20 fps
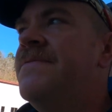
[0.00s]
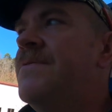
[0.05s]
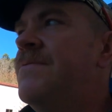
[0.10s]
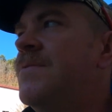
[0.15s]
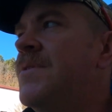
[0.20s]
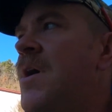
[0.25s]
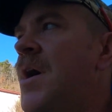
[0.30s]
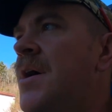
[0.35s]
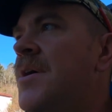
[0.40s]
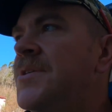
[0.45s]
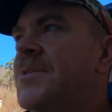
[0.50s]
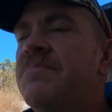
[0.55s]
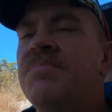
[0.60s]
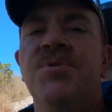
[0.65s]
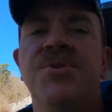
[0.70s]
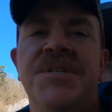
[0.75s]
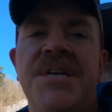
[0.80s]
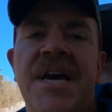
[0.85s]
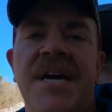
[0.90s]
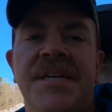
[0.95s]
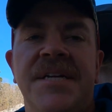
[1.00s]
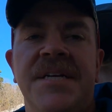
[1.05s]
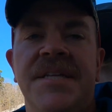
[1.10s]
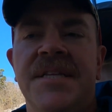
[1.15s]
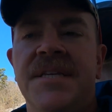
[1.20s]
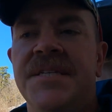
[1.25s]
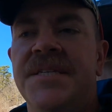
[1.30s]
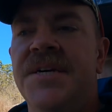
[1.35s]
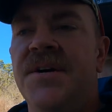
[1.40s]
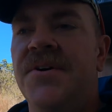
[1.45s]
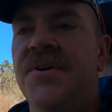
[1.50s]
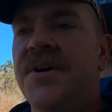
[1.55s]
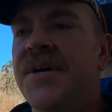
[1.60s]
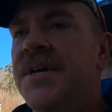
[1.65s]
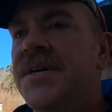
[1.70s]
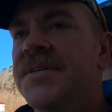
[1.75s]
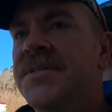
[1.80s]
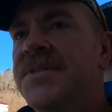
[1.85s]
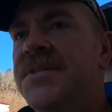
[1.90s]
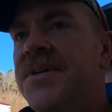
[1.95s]
few laws protecting this
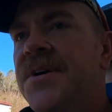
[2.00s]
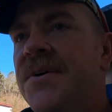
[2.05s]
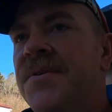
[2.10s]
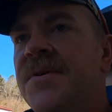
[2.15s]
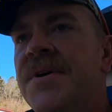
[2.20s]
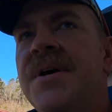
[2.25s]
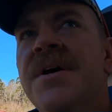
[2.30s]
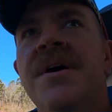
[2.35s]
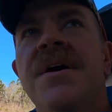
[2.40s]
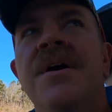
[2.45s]
area. So